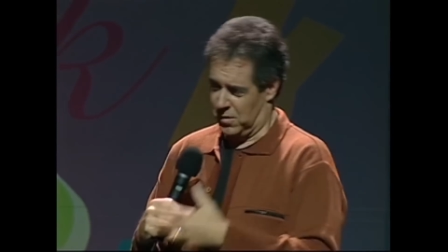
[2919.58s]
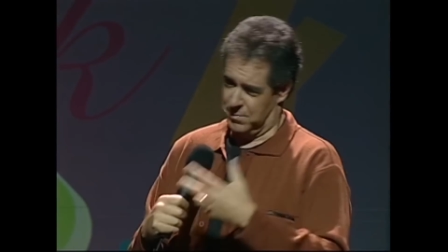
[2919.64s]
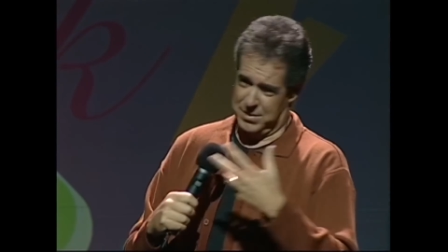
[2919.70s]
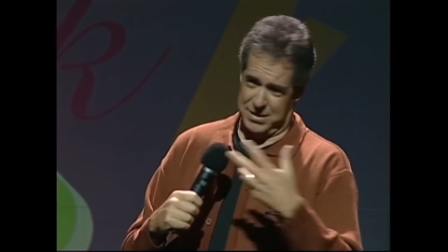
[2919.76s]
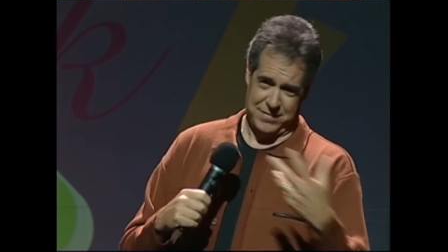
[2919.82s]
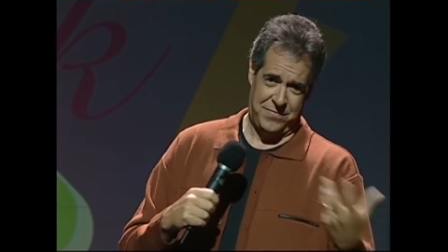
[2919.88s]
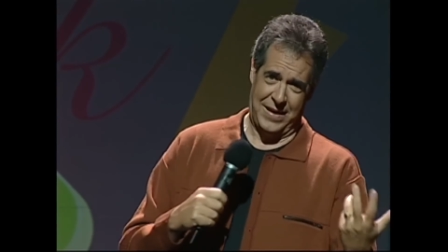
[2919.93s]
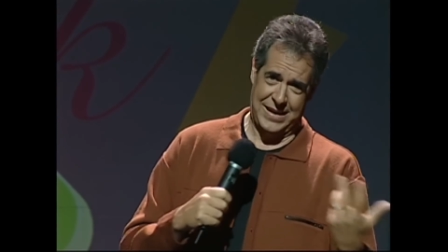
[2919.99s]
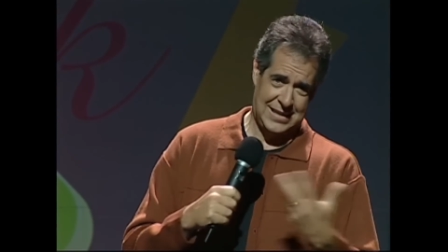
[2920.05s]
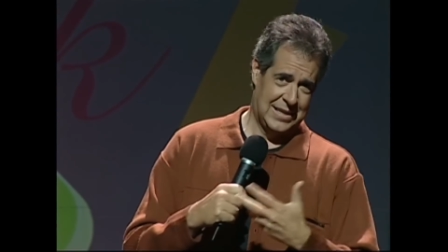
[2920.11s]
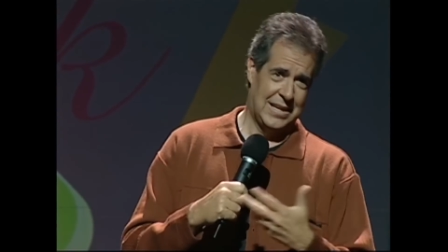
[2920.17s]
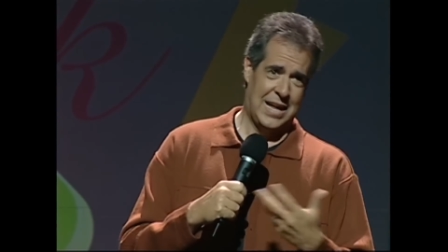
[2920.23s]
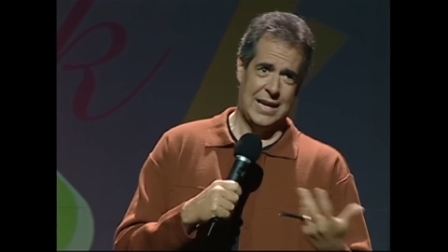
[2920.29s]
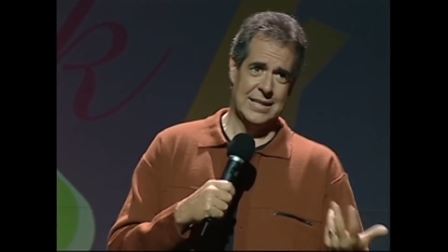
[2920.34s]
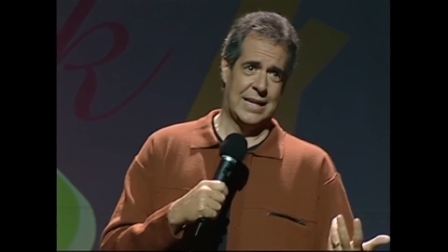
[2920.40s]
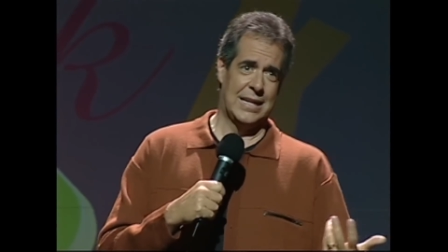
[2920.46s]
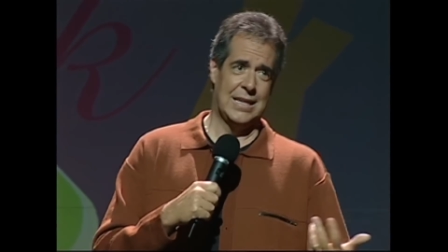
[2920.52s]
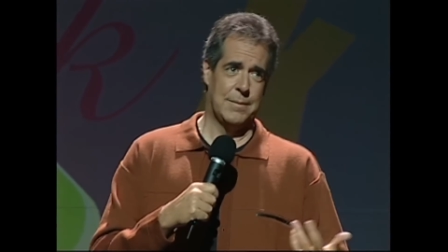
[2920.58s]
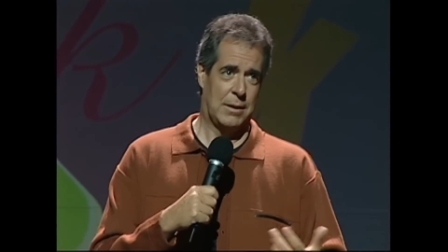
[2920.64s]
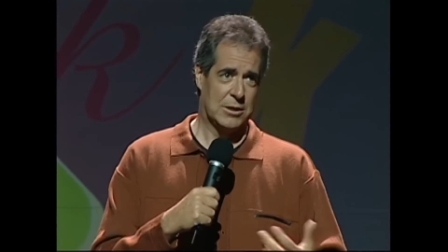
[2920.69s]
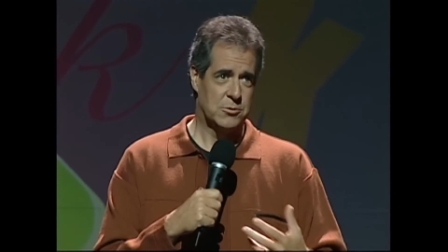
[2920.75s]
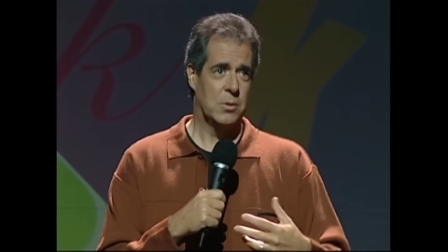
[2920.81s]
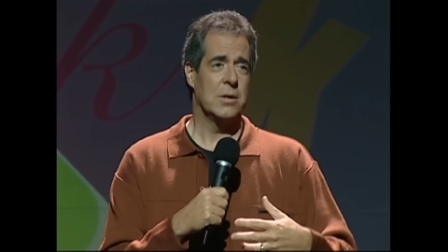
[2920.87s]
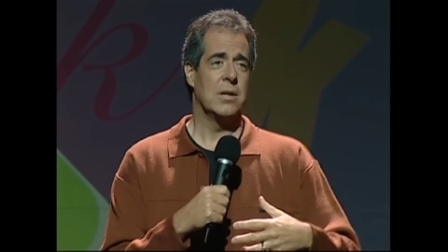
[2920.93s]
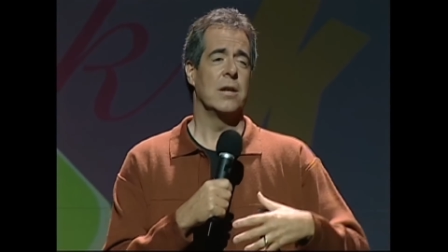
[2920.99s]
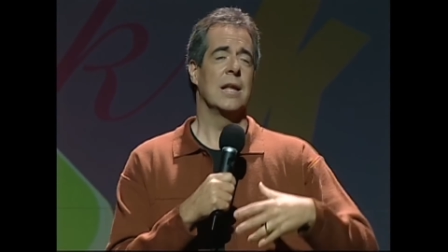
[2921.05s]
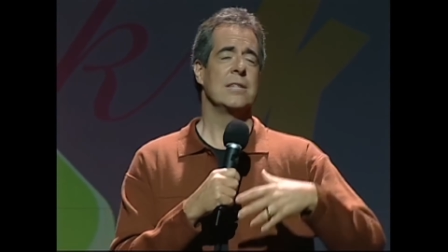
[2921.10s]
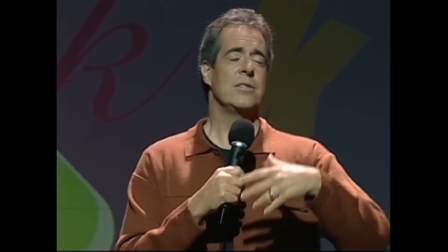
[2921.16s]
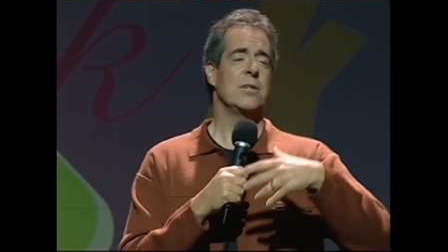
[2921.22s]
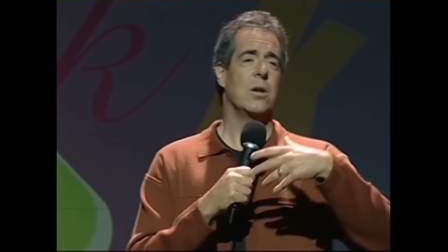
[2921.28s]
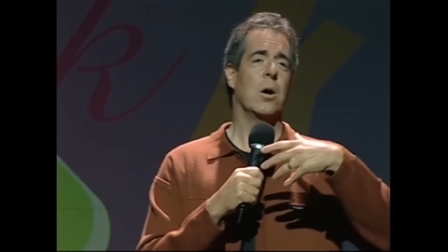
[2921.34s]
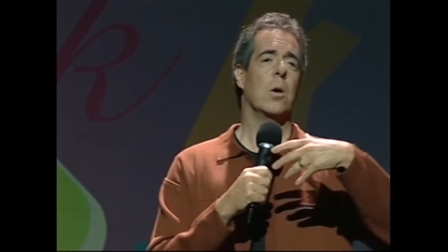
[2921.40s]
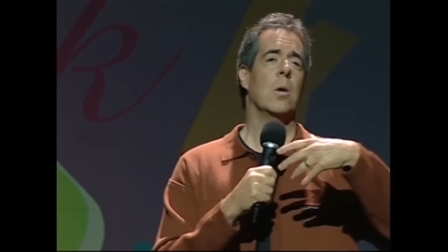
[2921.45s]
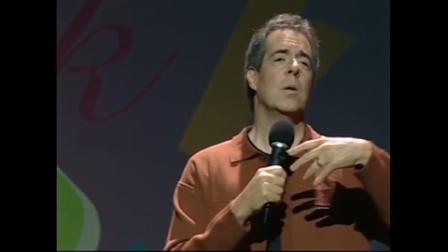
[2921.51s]
We've been fighting a lot lately, but I just wanted to let
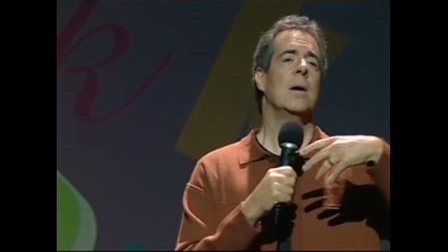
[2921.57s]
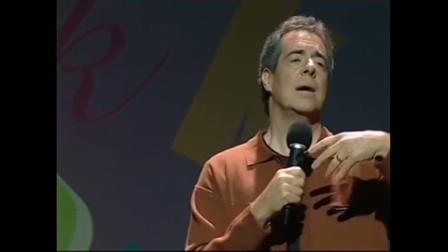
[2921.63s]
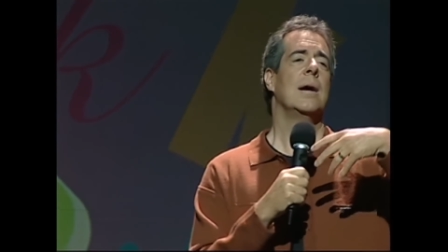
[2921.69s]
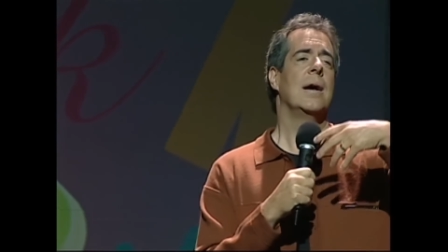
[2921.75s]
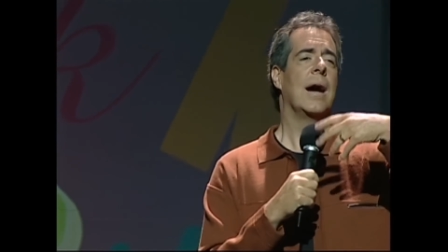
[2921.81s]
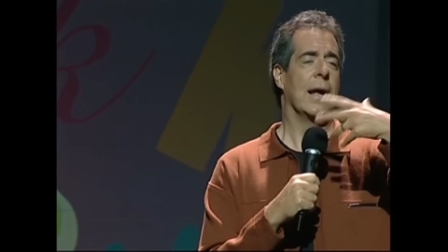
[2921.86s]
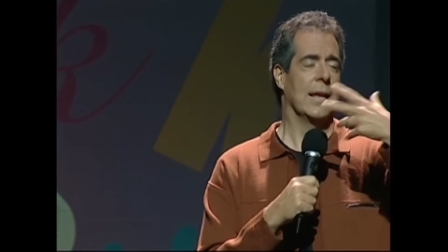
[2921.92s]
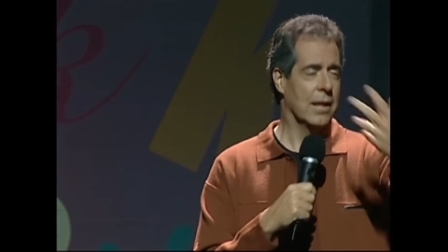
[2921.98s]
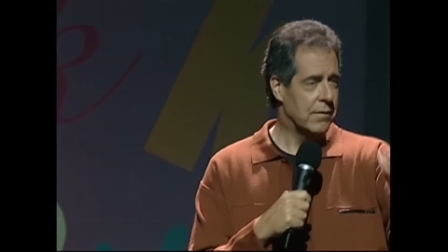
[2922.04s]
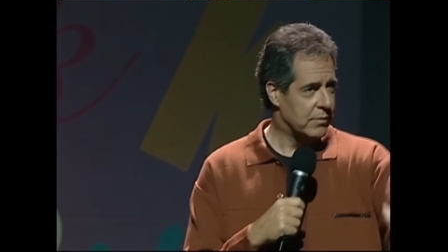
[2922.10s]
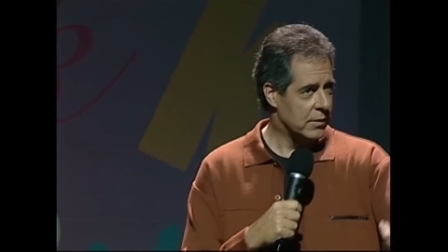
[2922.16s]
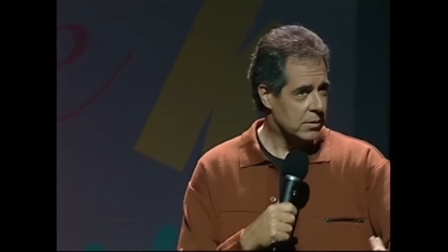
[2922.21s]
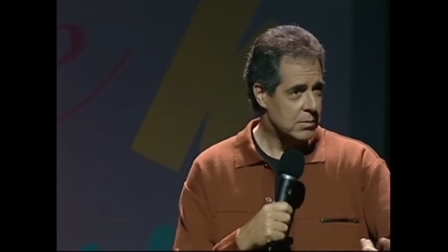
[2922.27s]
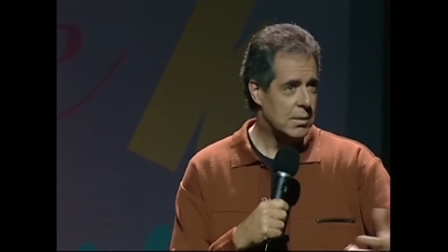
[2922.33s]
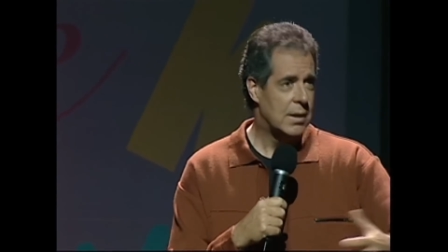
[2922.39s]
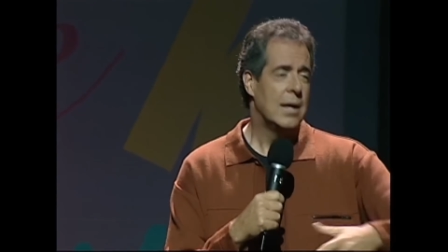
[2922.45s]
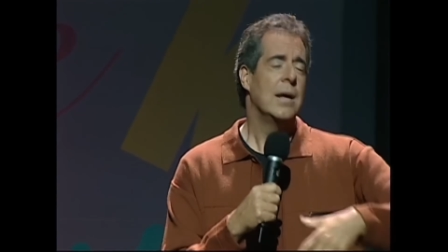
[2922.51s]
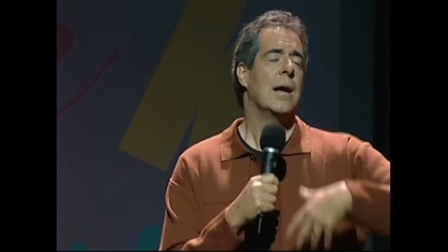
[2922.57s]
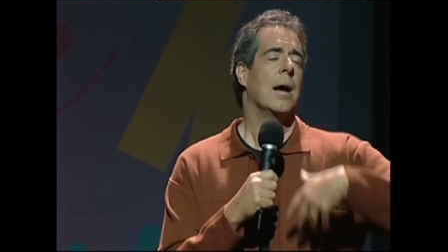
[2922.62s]
you know I love you.